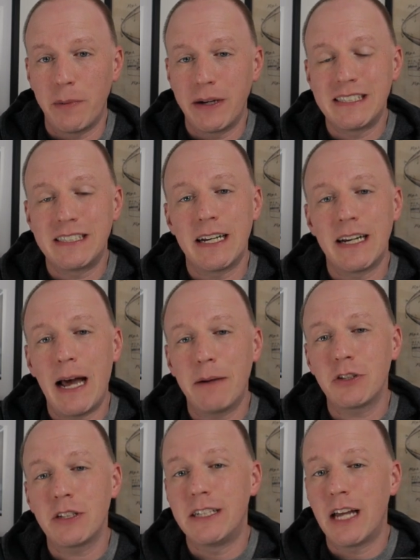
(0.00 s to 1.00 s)
and he's done
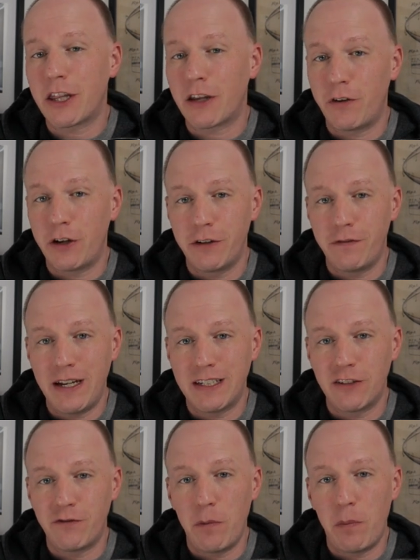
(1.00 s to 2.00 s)
absolutely nothing for your
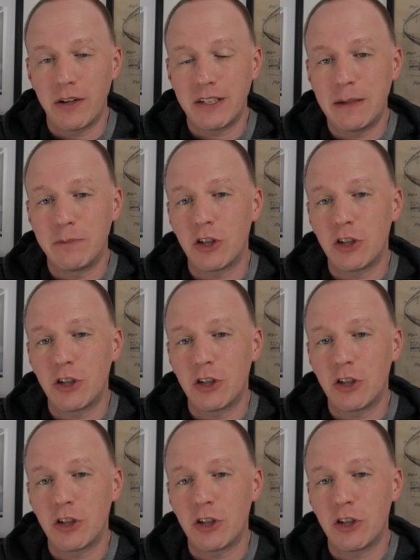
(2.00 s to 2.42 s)
fantasy football team,